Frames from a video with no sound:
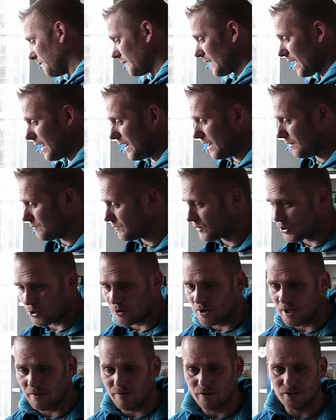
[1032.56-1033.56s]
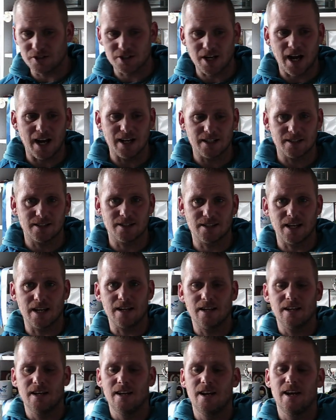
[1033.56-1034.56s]
um, two different sizes in
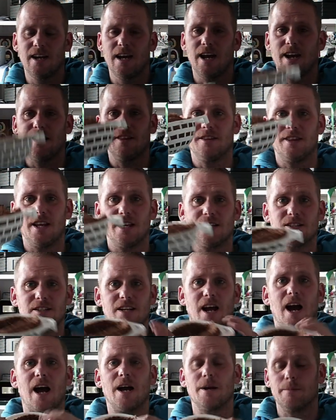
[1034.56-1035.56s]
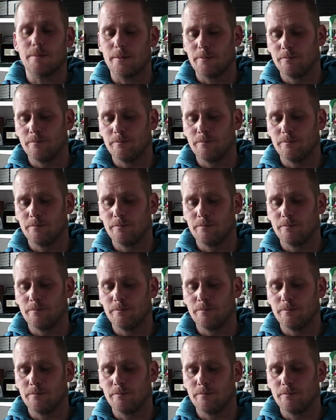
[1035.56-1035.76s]
in this type